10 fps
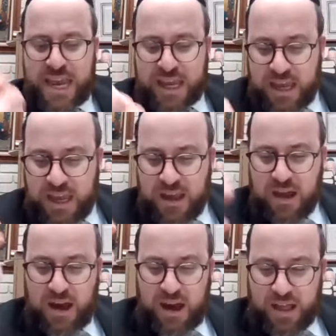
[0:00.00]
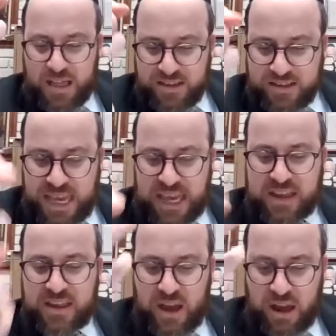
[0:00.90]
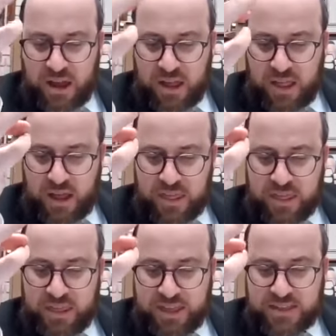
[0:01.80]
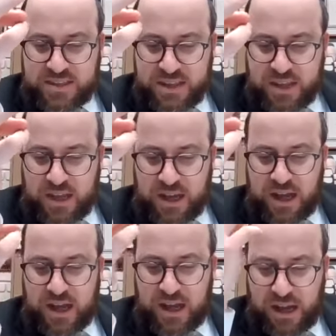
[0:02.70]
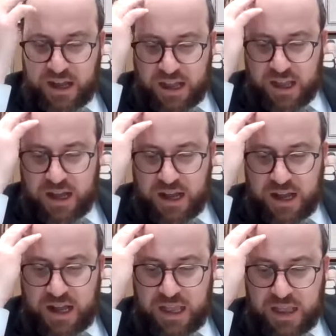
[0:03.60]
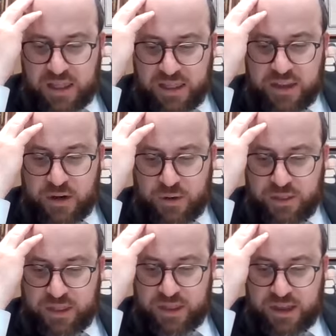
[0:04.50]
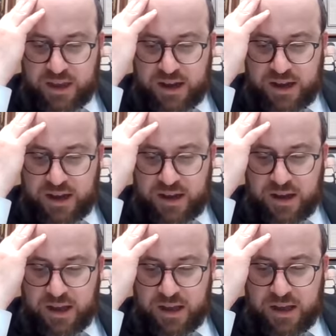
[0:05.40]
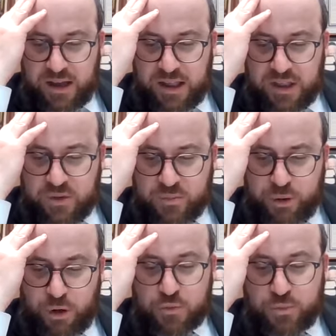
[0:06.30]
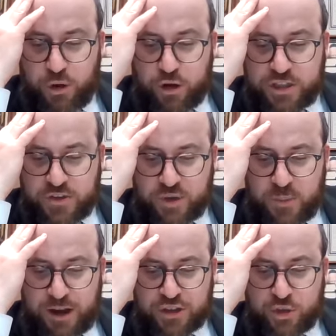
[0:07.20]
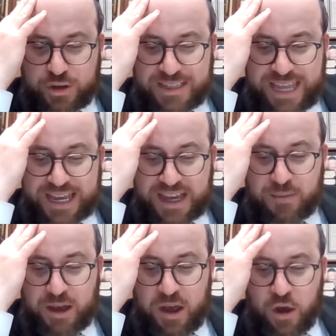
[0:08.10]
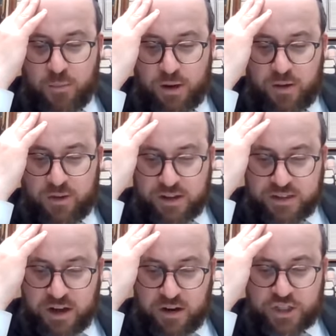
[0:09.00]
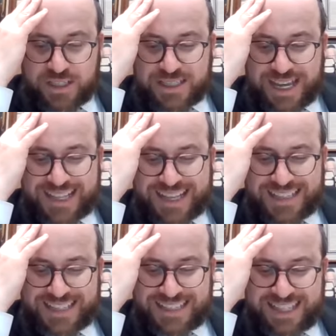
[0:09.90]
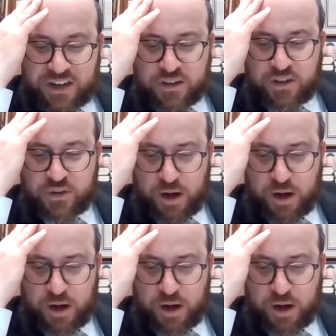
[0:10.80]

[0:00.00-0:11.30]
take uh, take uh, uh, these, uh, uh, you know, the uh, pull, pull yourself to Mashlu Yedechem Ma'avar Azara is a Tikkun